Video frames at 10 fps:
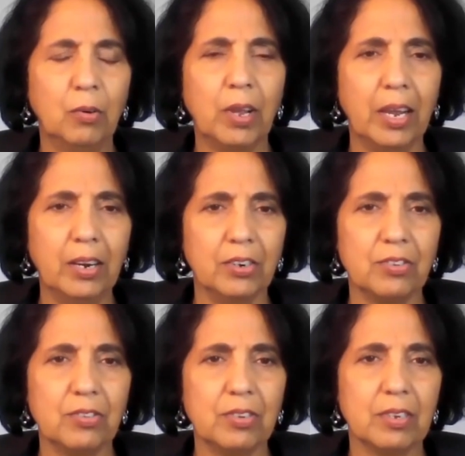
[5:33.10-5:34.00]
Who
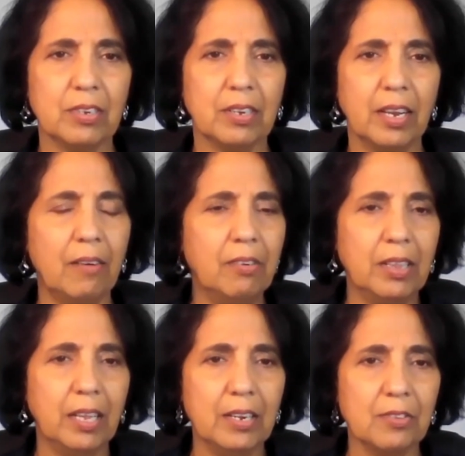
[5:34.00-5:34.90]
cares?
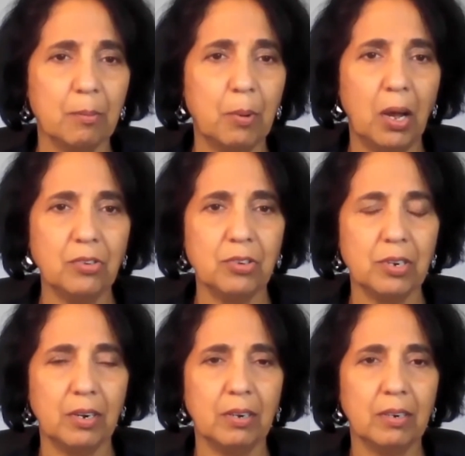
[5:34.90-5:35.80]
Everything mm. is a
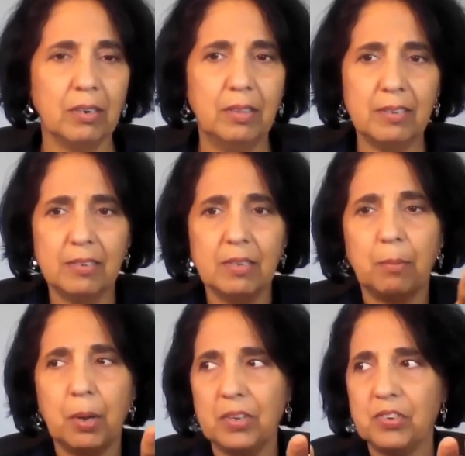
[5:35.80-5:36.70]
posture. This mm. is a
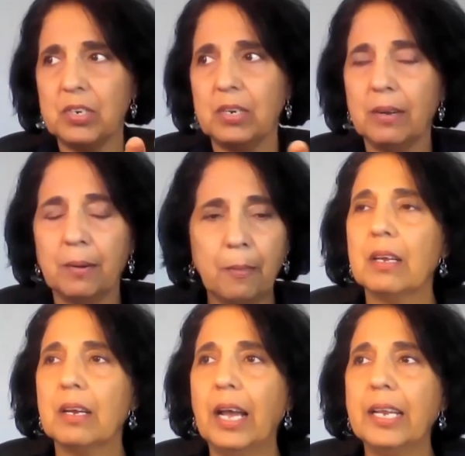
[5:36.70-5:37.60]
posture.
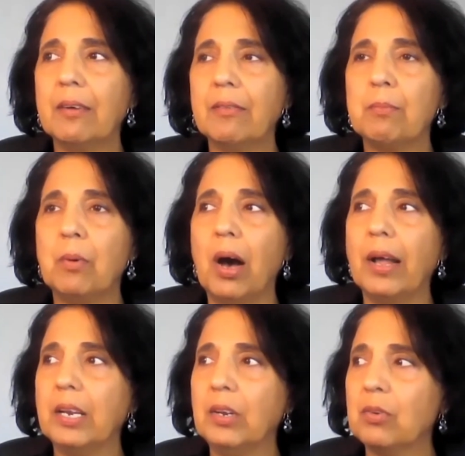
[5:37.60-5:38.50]
I never
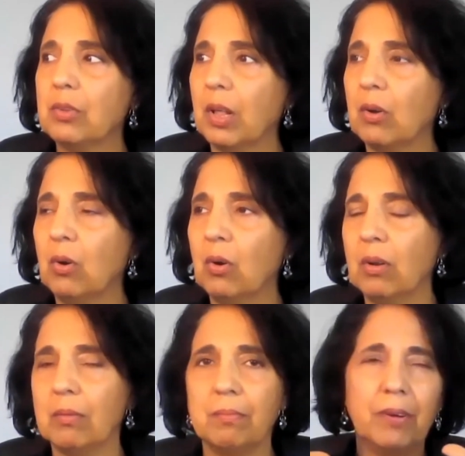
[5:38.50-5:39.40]
bought into the
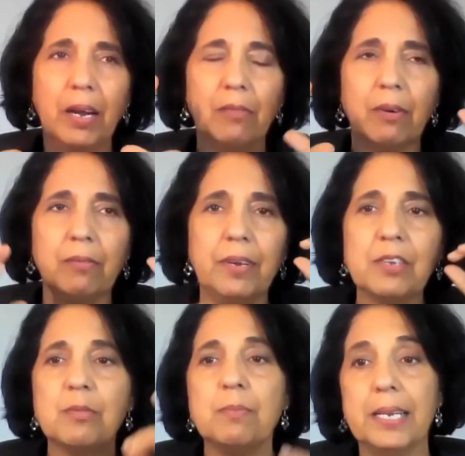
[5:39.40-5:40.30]
whole kind of a
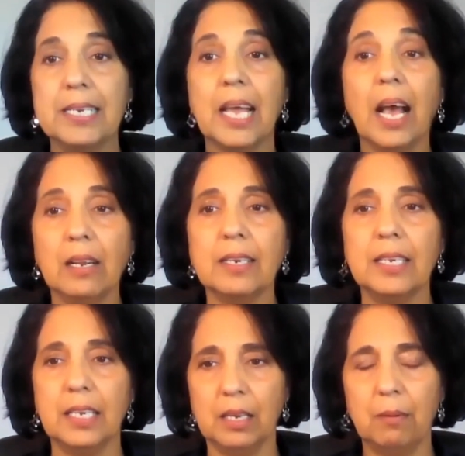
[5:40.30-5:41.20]
fixed
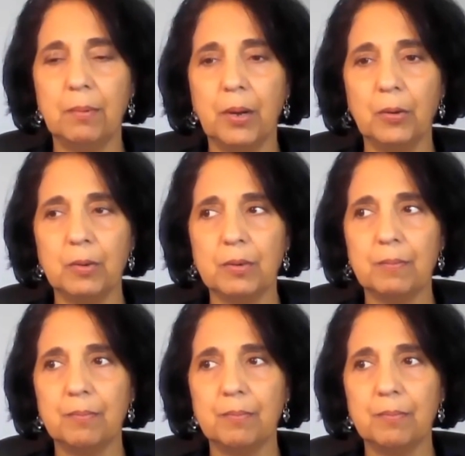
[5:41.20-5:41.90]
mentality about